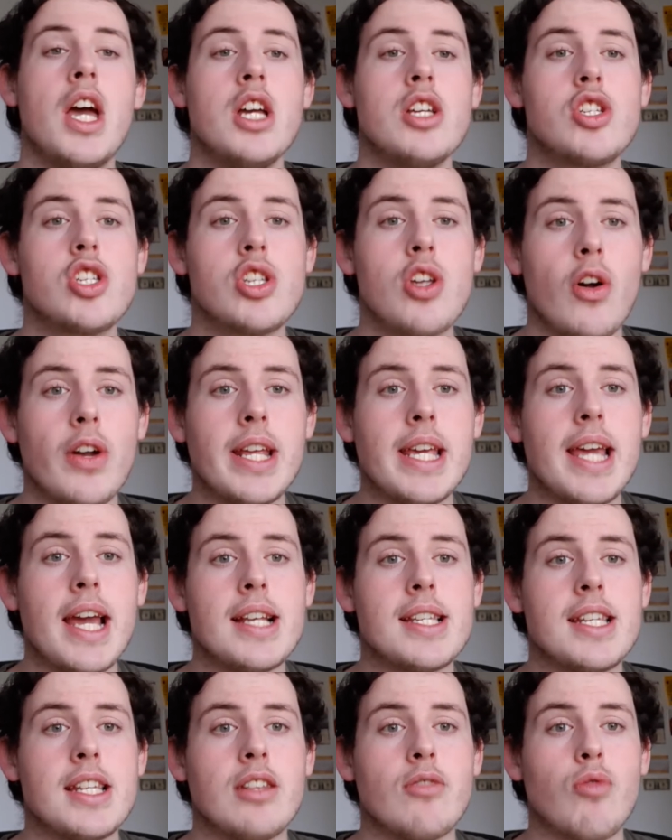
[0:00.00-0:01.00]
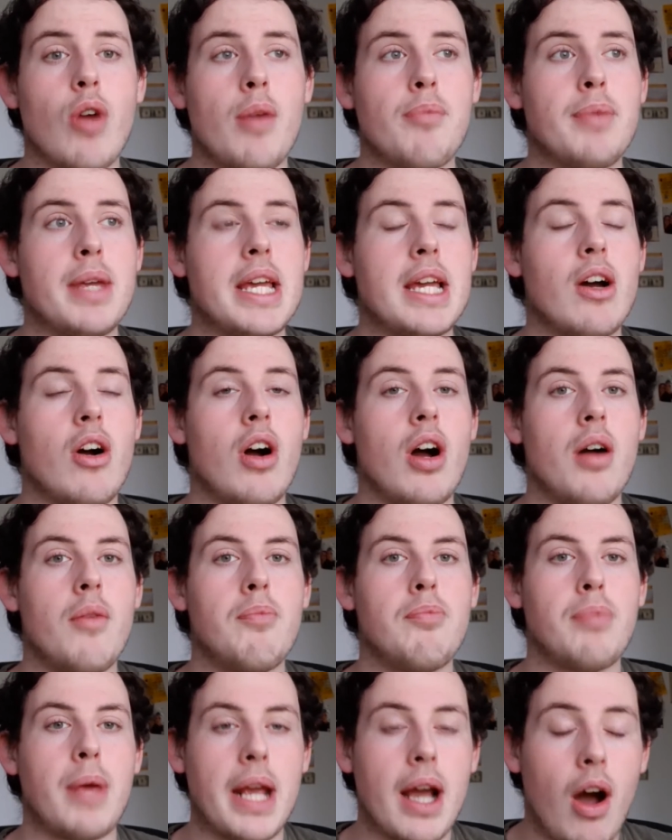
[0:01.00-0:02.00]
Sonny gets in the run
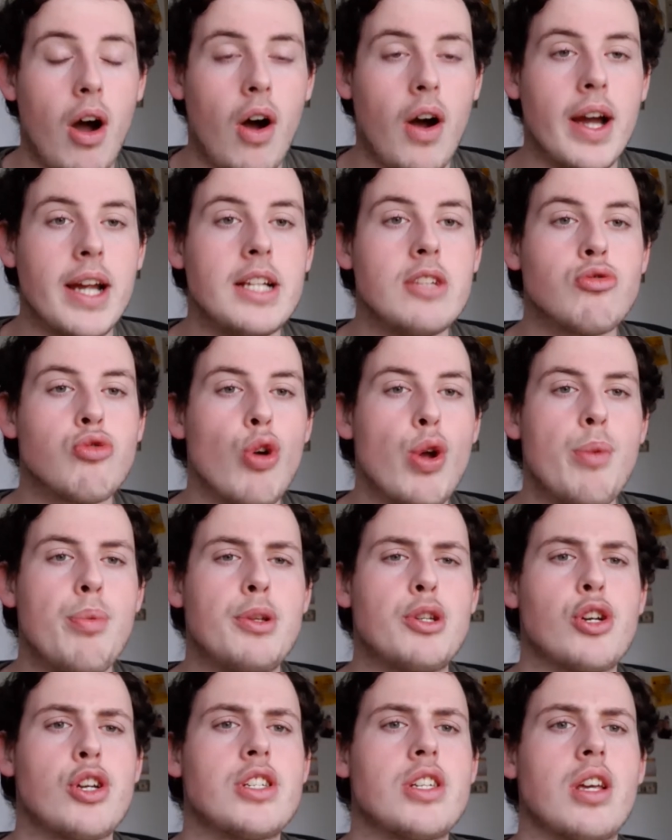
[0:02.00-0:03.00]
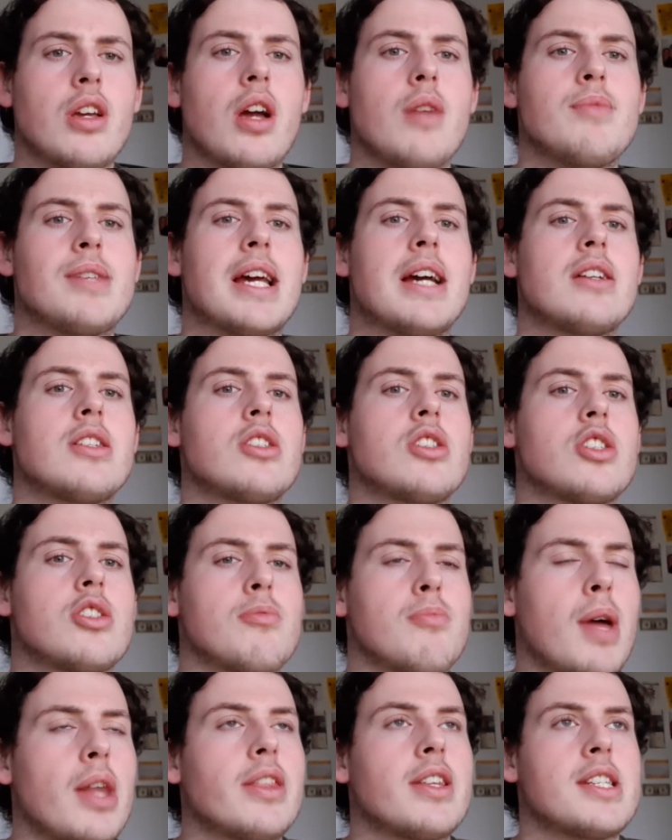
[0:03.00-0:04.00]
behind. Rui Patricio comes out and
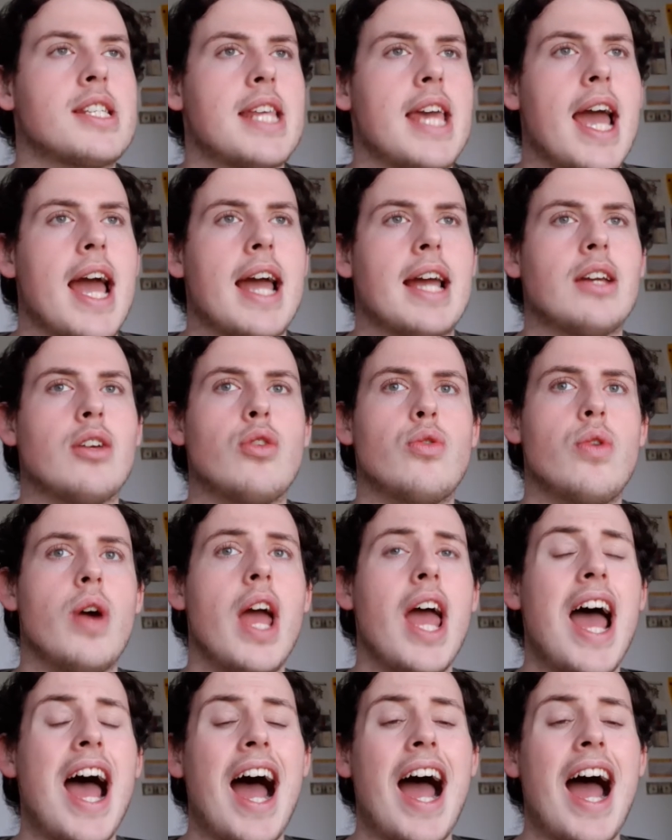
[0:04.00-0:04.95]
smothers the angle.